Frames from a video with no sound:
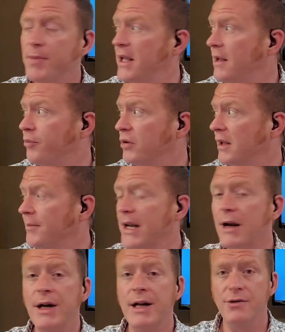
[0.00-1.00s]
there be a
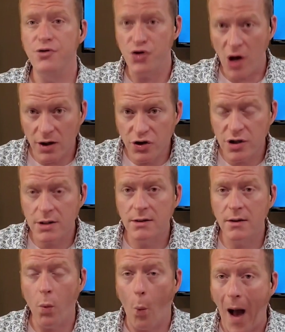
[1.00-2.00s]
preliminary
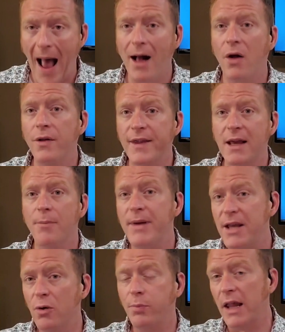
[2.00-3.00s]
injunction while the
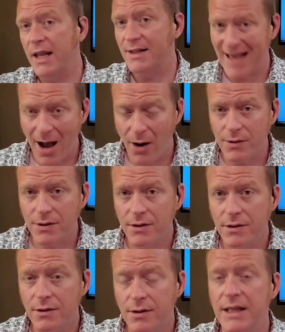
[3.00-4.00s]
appeal plays
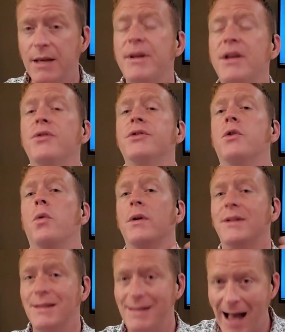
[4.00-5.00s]
out. The appeals
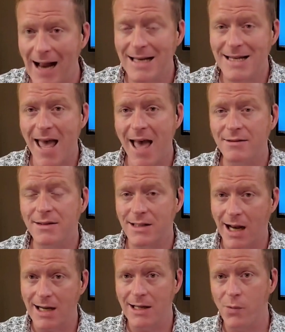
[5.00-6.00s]
court denied that,
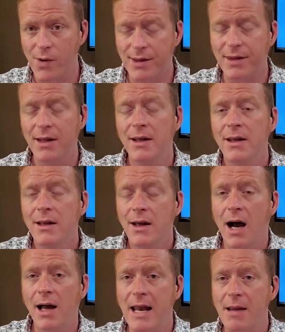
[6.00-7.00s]
siding with
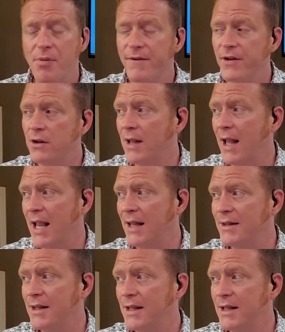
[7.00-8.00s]
uh, Naperville
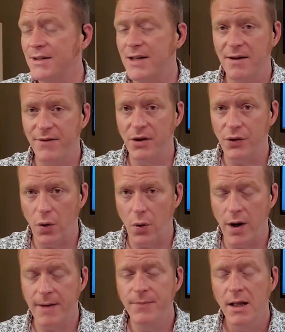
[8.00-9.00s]
and the state of
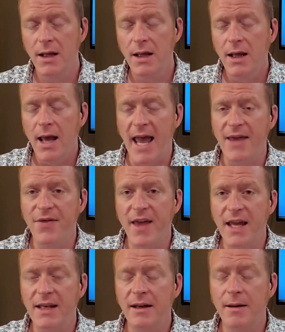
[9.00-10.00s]
Illinois. And
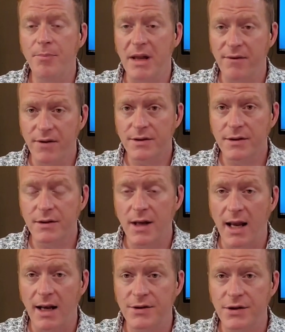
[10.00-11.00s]
then Bevis
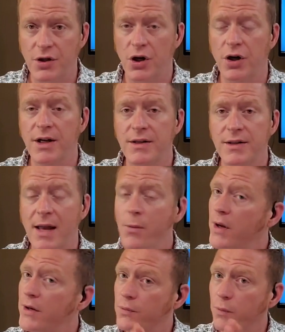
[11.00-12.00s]
and his attorneys they
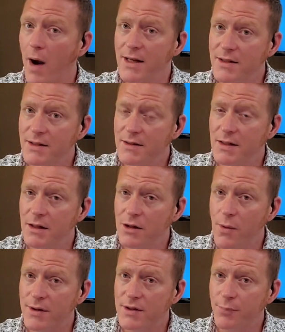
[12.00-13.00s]
went right to the
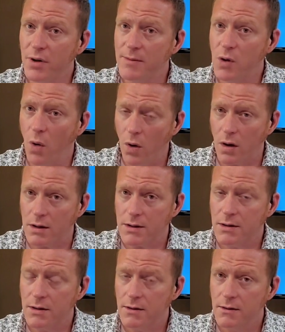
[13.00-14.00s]
U.S. Supreme
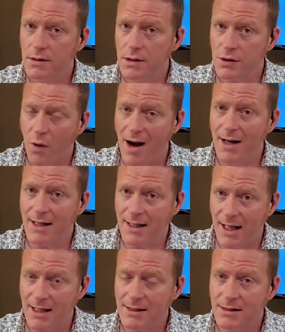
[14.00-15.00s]
Court to try to
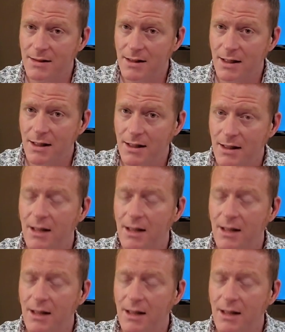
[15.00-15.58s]
get